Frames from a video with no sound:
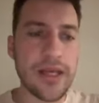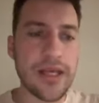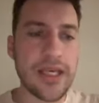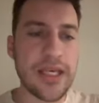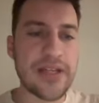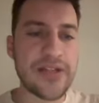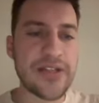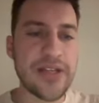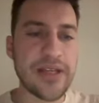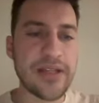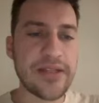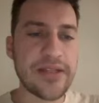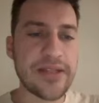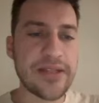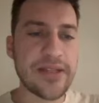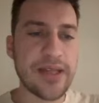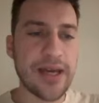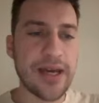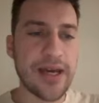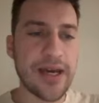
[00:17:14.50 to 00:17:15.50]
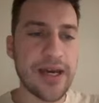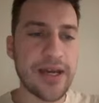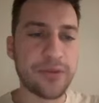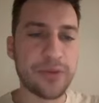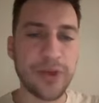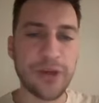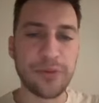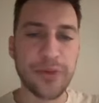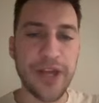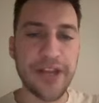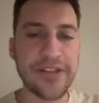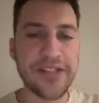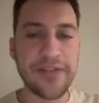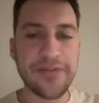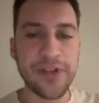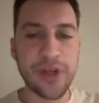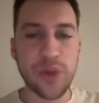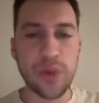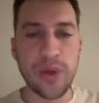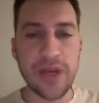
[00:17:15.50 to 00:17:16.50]
Is it uh, re relative
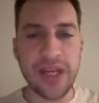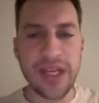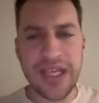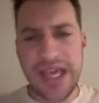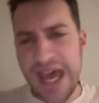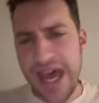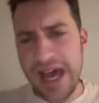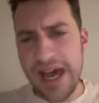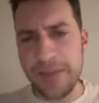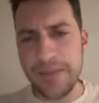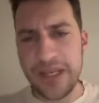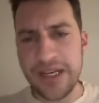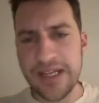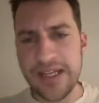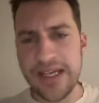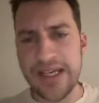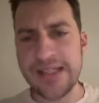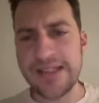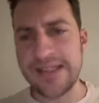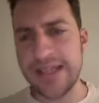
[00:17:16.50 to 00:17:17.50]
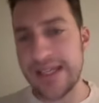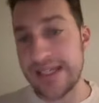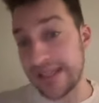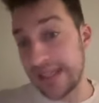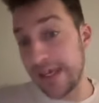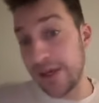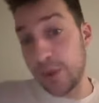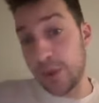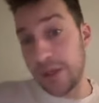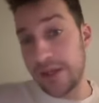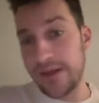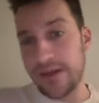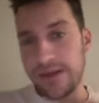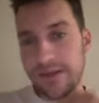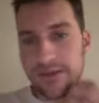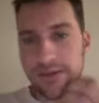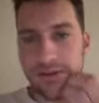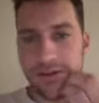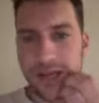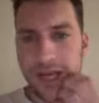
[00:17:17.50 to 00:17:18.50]
liquidity? Yeah, I mean, it, it's, it's liquid.
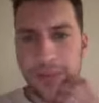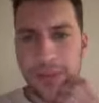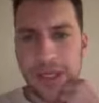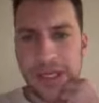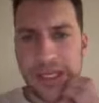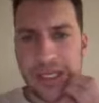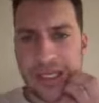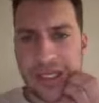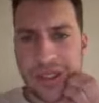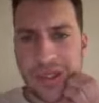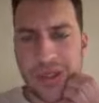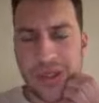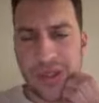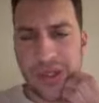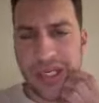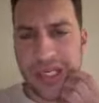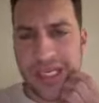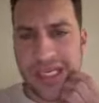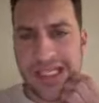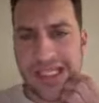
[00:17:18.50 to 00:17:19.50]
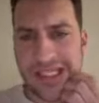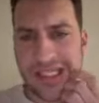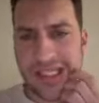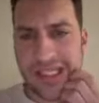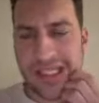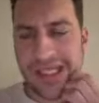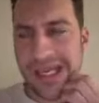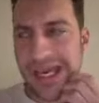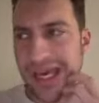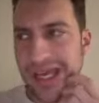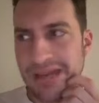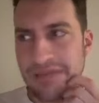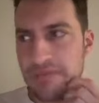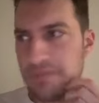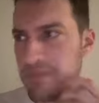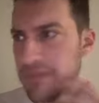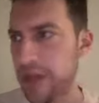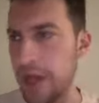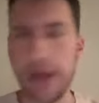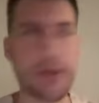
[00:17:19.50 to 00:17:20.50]
I mean, you, you can easily
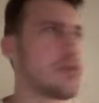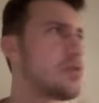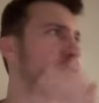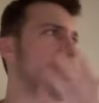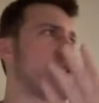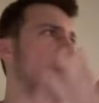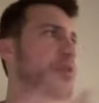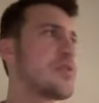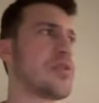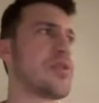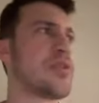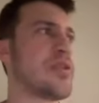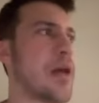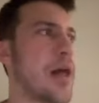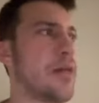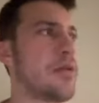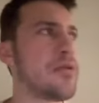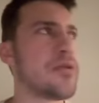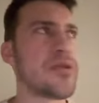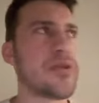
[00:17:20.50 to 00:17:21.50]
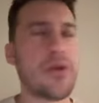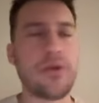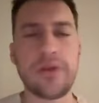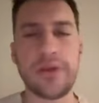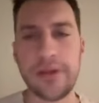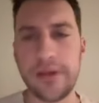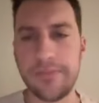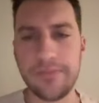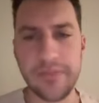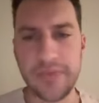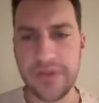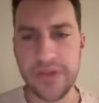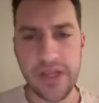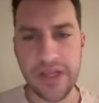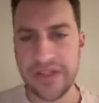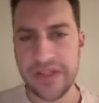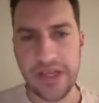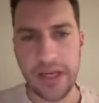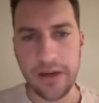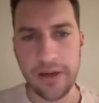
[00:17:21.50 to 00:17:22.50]
get hundreds of thousands of dollars totally. So
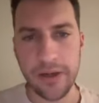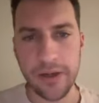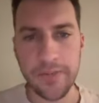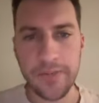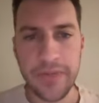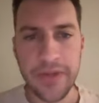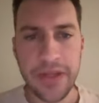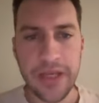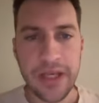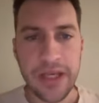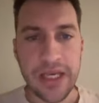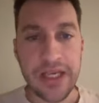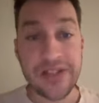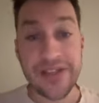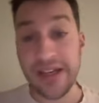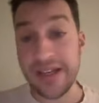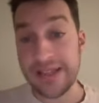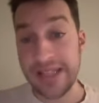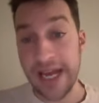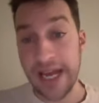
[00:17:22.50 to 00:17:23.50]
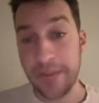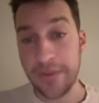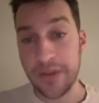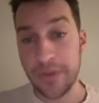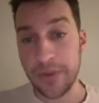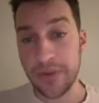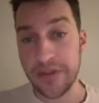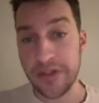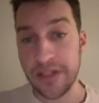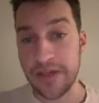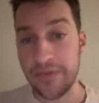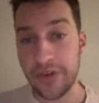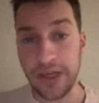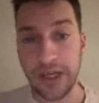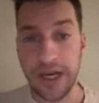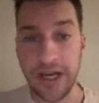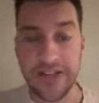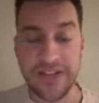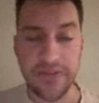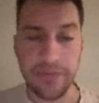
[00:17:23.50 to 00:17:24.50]
that's not hard is it adaptable to different
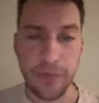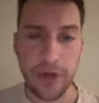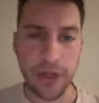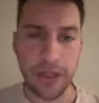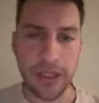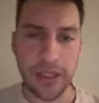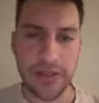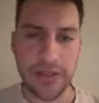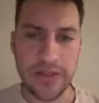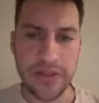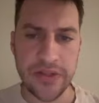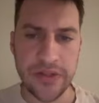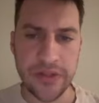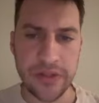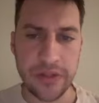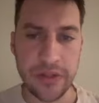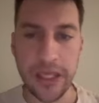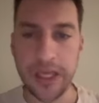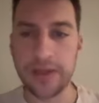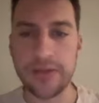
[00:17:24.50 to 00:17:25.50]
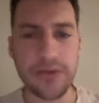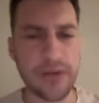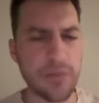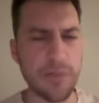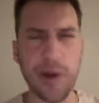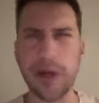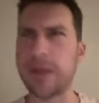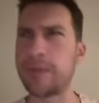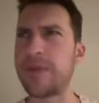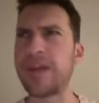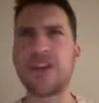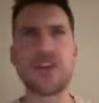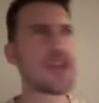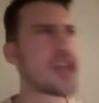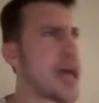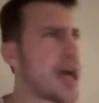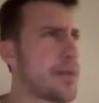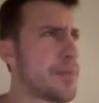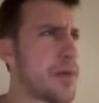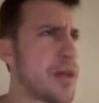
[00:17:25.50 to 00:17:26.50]
kinds of markets? Like the market being
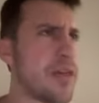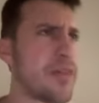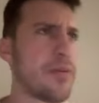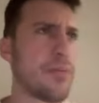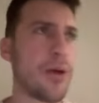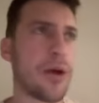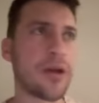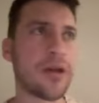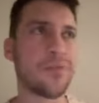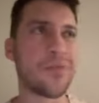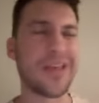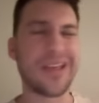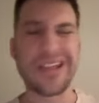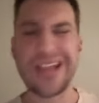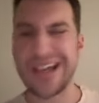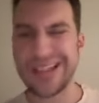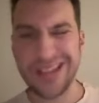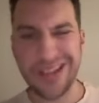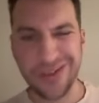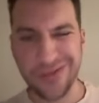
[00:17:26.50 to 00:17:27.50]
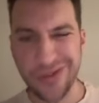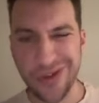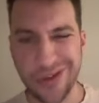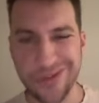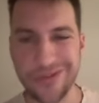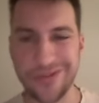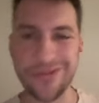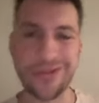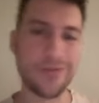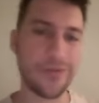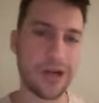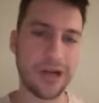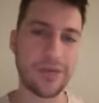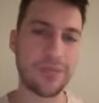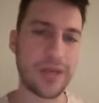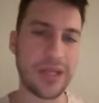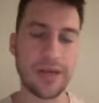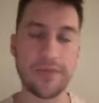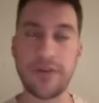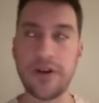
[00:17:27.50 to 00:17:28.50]
choppy, the market being not that volatile, the market
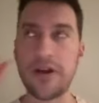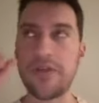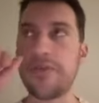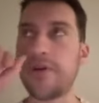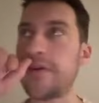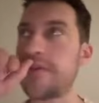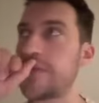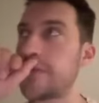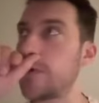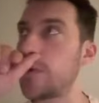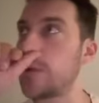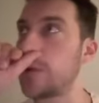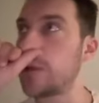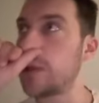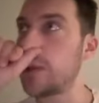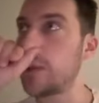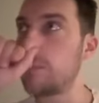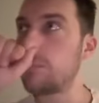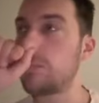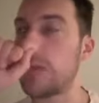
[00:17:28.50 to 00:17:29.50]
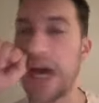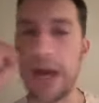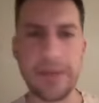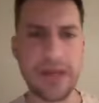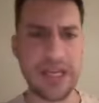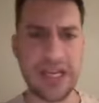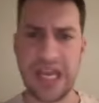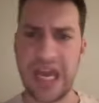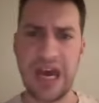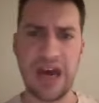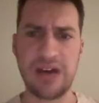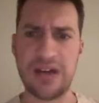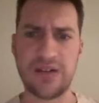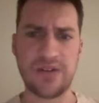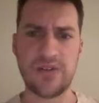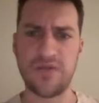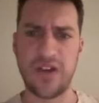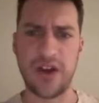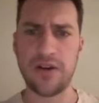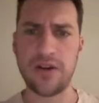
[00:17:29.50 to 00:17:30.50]
being very volatile? I mean, yeah,
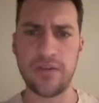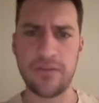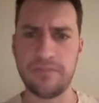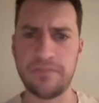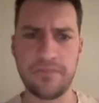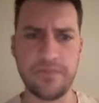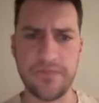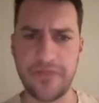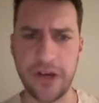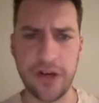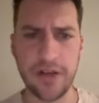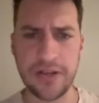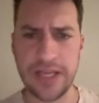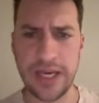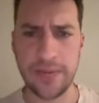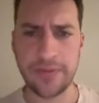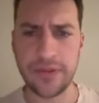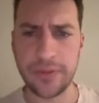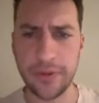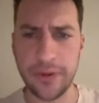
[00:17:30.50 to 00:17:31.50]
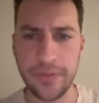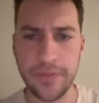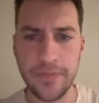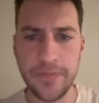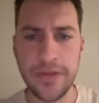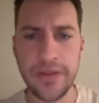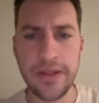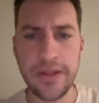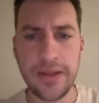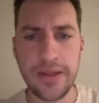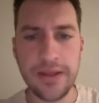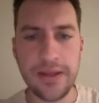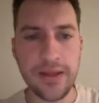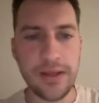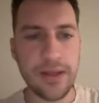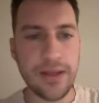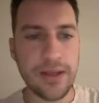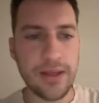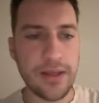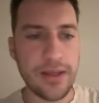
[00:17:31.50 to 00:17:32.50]
it's very, very adaptable.
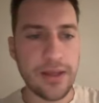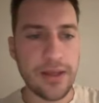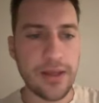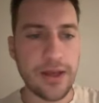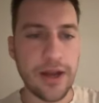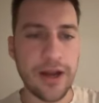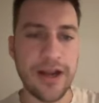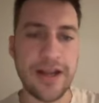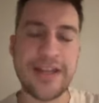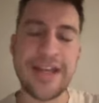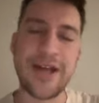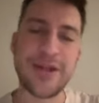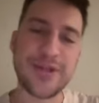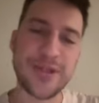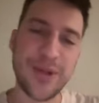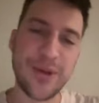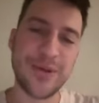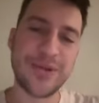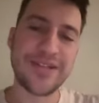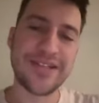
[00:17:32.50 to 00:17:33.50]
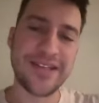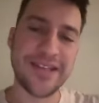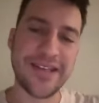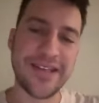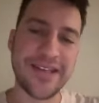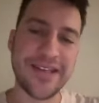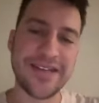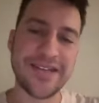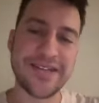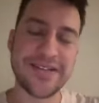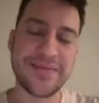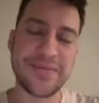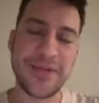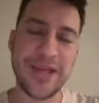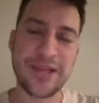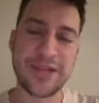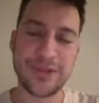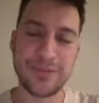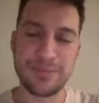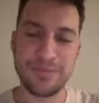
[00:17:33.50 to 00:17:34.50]
All right, now let's go into the the
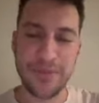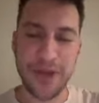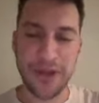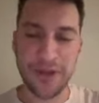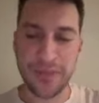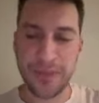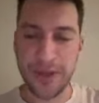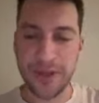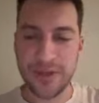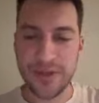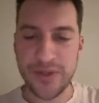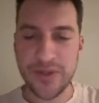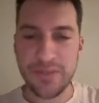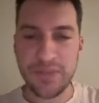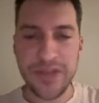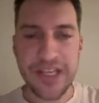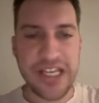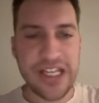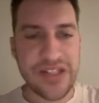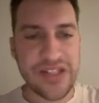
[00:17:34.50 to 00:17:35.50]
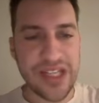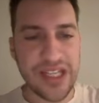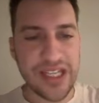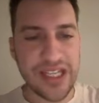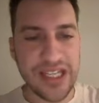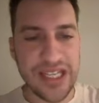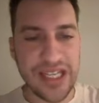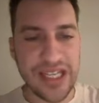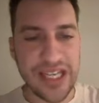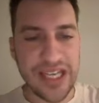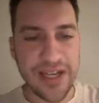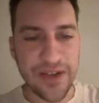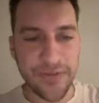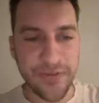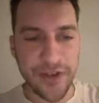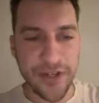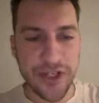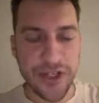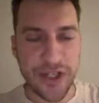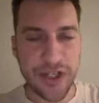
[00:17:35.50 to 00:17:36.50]
other other parts. Is it
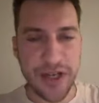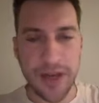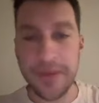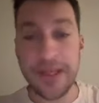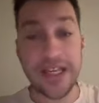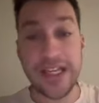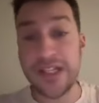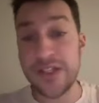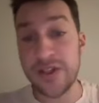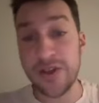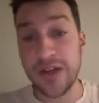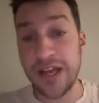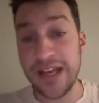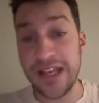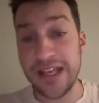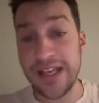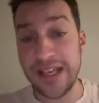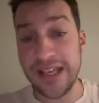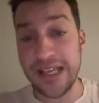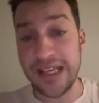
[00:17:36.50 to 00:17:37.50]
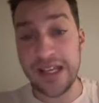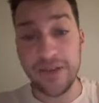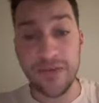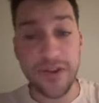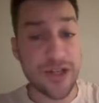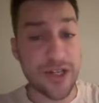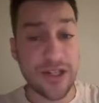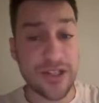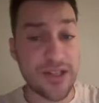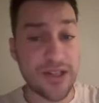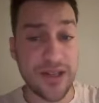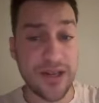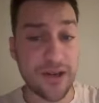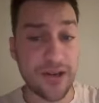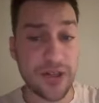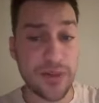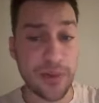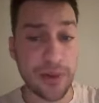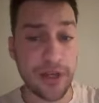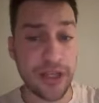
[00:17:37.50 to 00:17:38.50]
inefficient? I mean, is there any inefficiency that you're
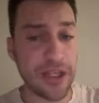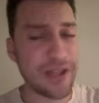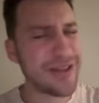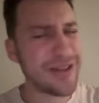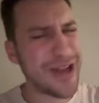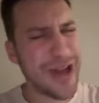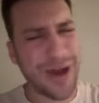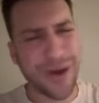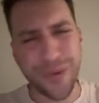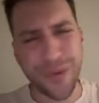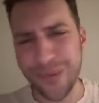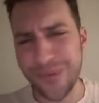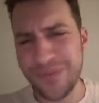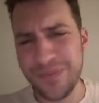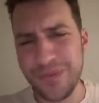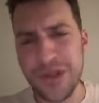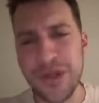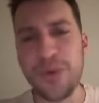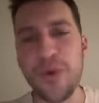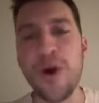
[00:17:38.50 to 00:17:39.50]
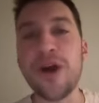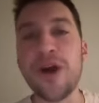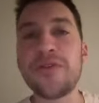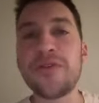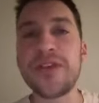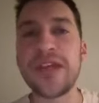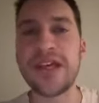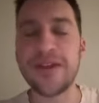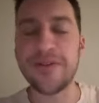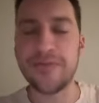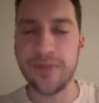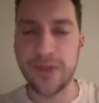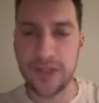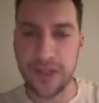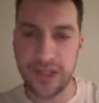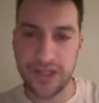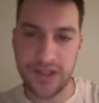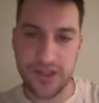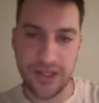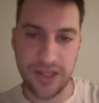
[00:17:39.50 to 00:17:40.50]
exploiting? No, you are the
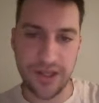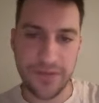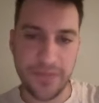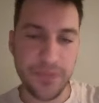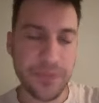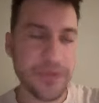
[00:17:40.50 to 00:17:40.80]
inefficiency.